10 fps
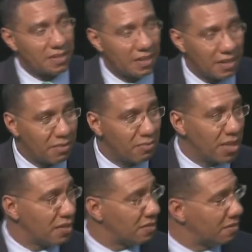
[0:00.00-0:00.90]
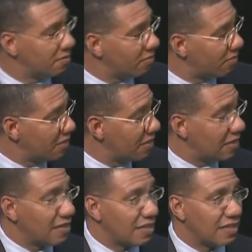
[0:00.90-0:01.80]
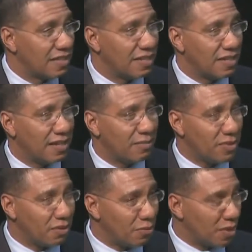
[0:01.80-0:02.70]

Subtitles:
Mayor, I think you have a